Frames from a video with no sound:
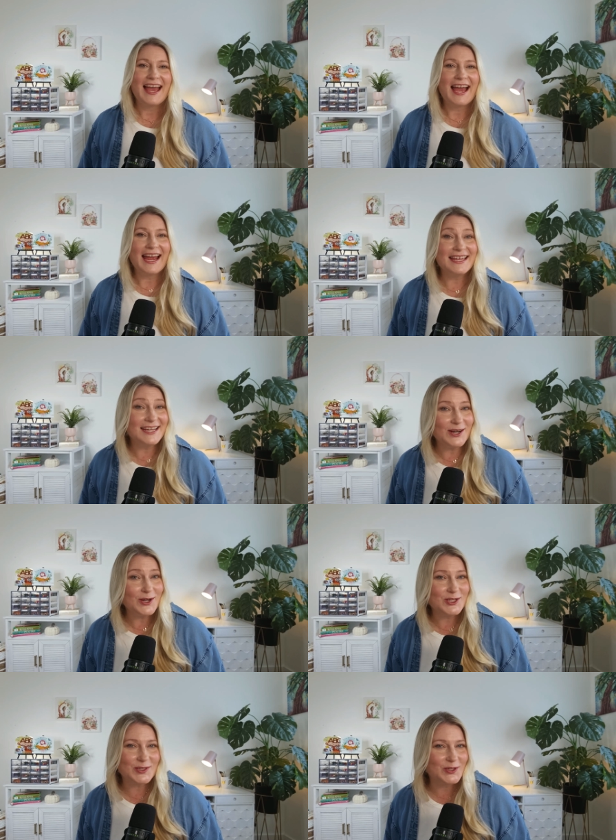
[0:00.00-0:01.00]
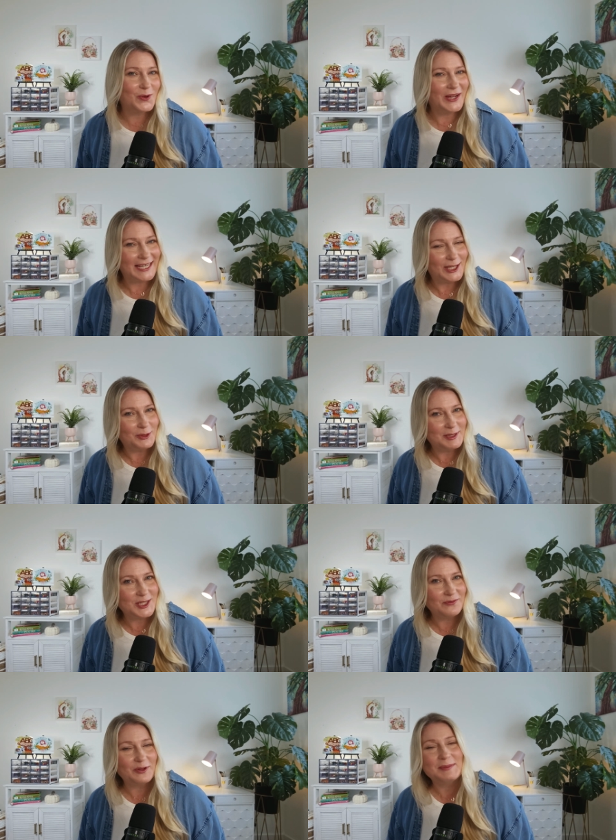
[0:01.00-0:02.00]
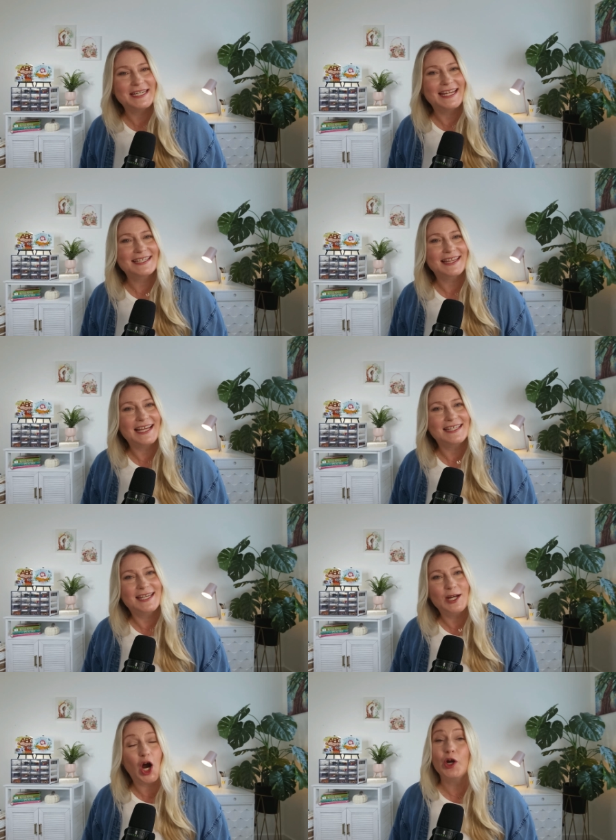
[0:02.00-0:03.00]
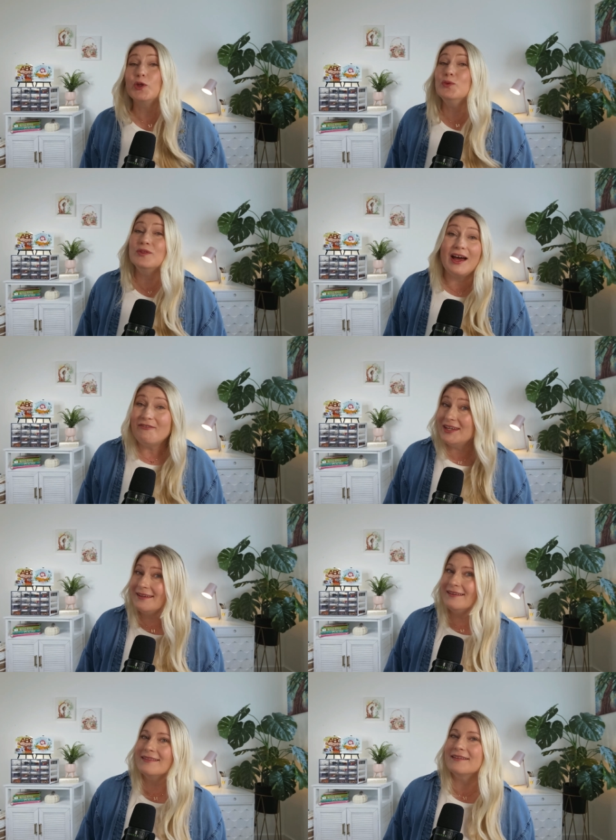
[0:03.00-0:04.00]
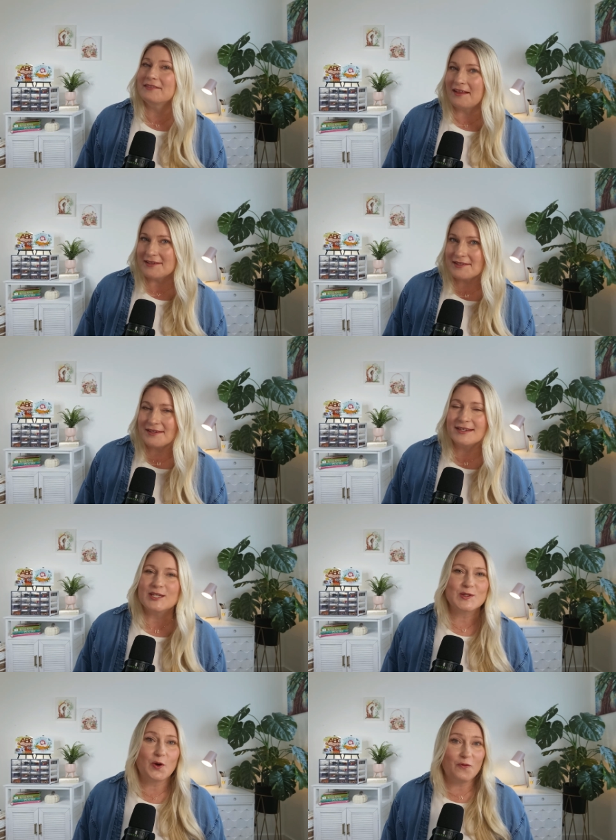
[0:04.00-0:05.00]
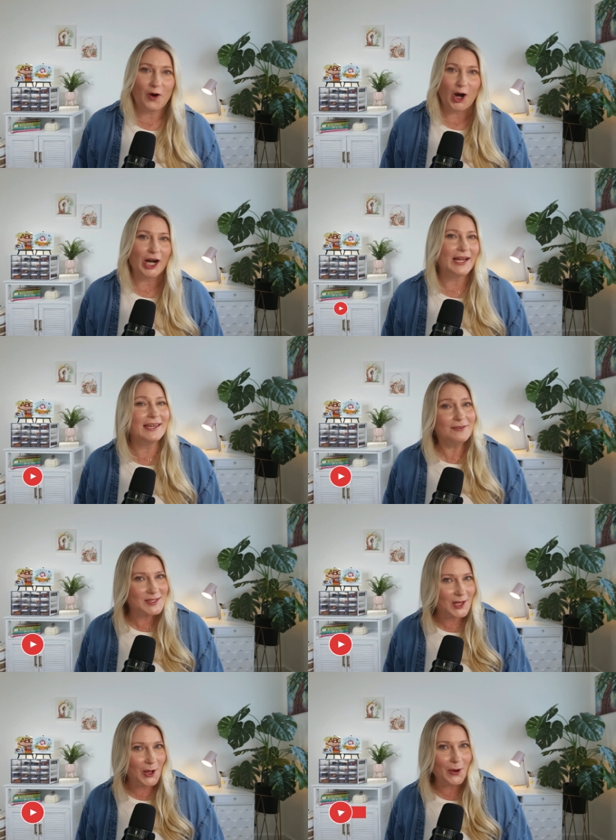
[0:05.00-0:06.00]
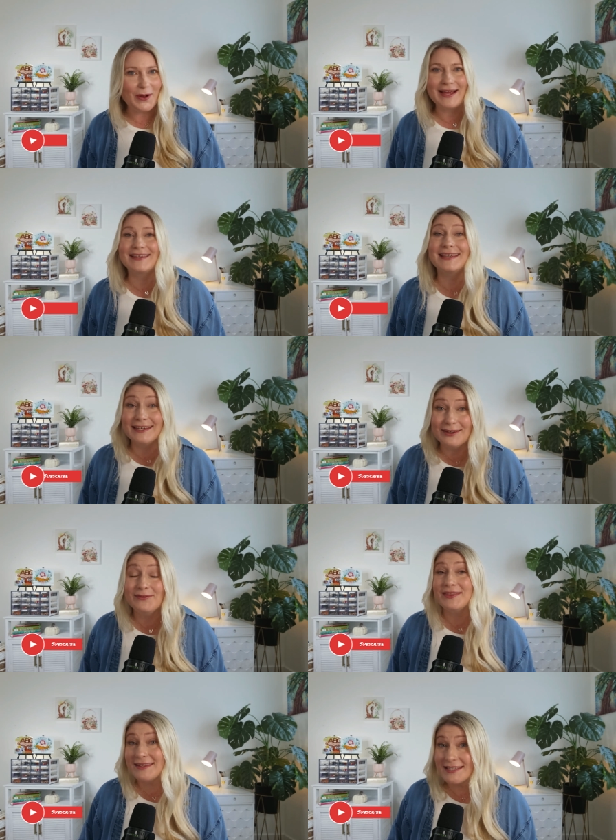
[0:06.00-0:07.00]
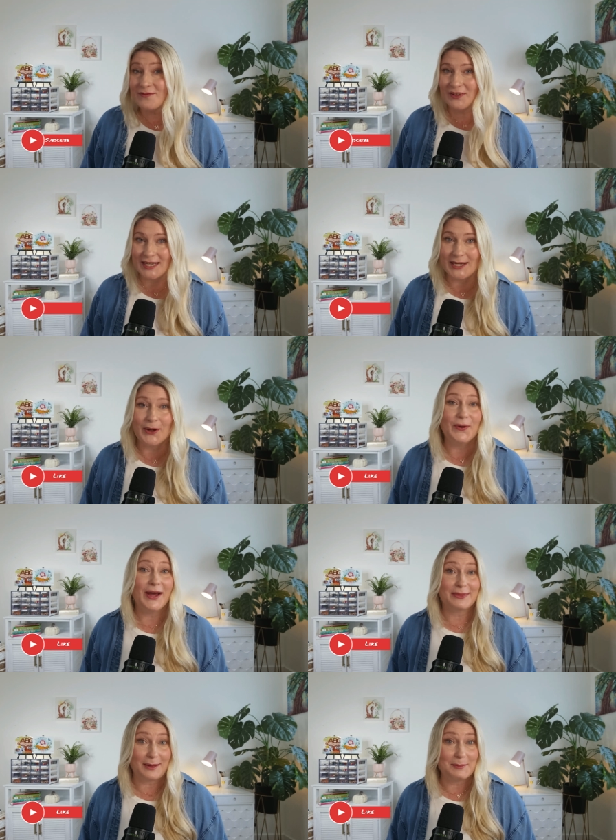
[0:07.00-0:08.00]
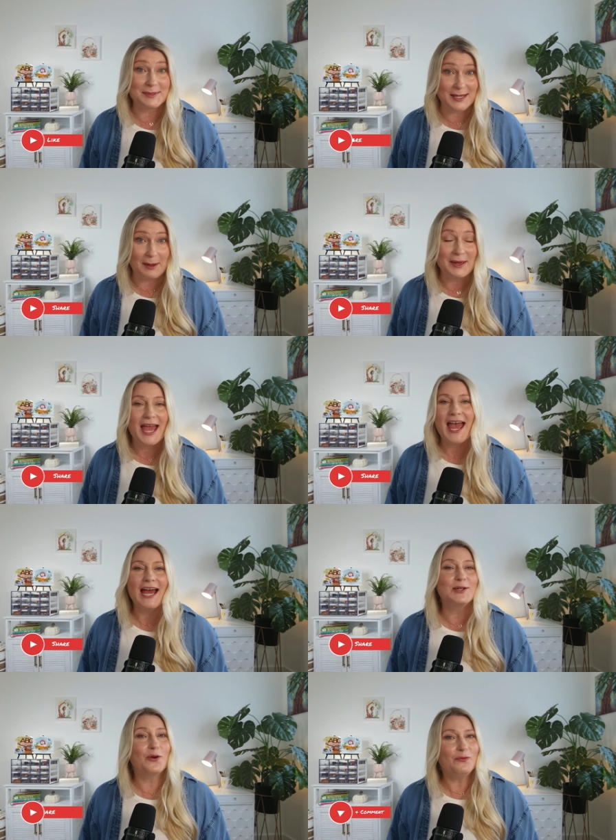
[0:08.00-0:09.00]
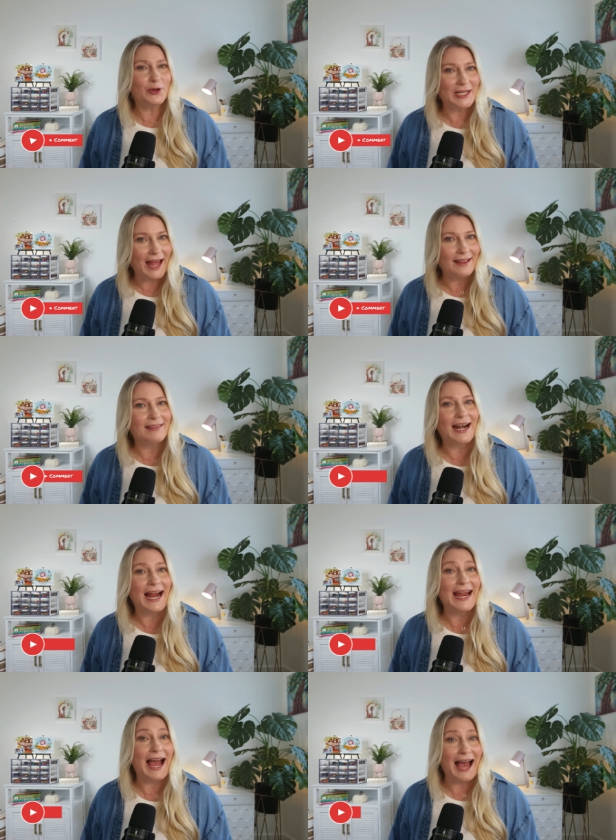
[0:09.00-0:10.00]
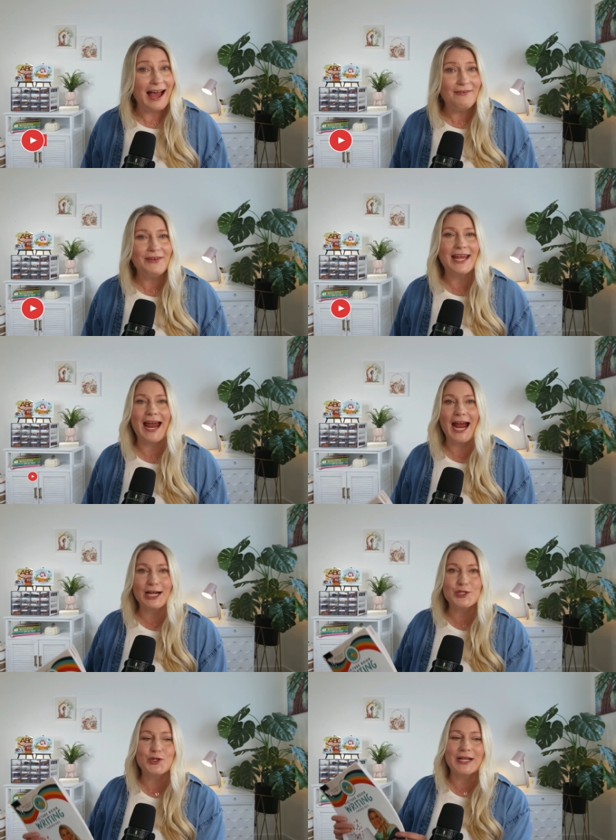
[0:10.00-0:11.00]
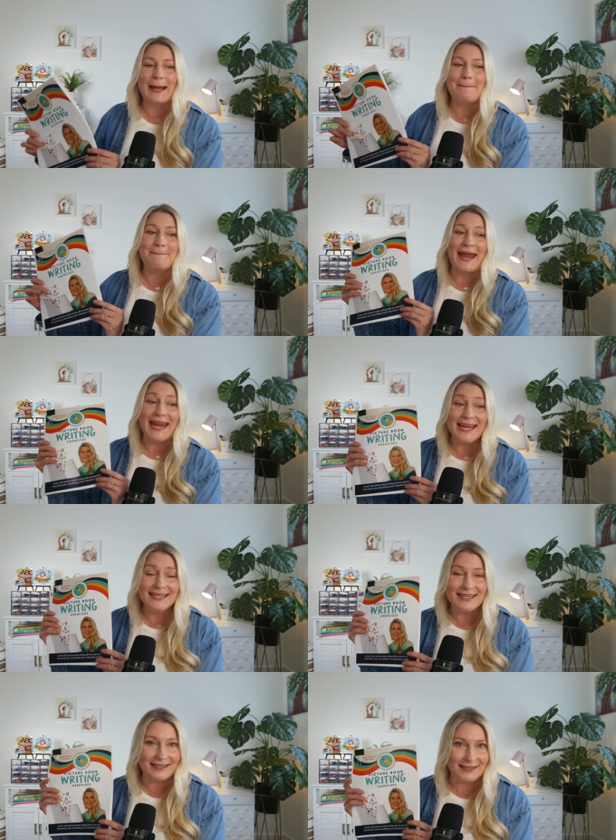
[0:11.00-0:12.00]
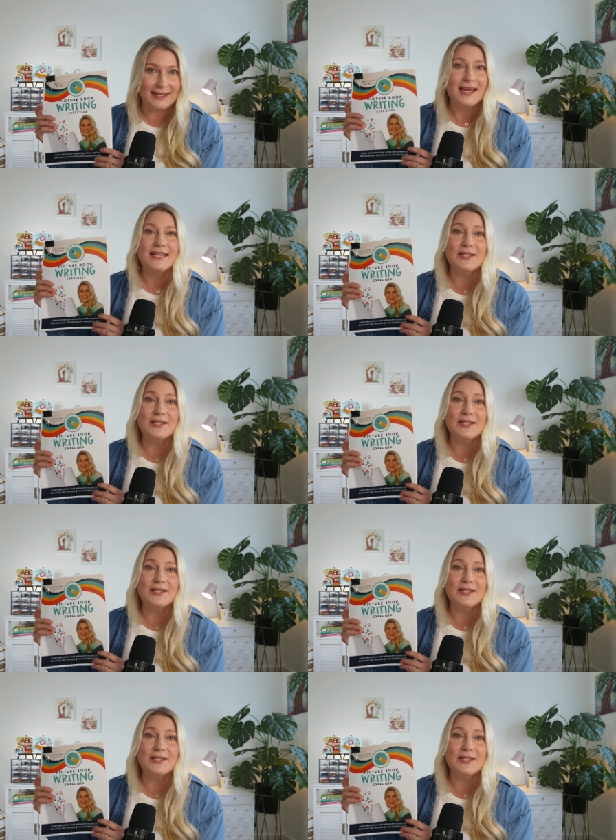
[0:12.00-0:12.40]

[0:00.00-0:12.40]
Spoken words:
Hey there, just a quick intermission from today's lesson. Are you loving the lesson so far? If so, give this video a thumbs up. And don't forget that I have an extra companion to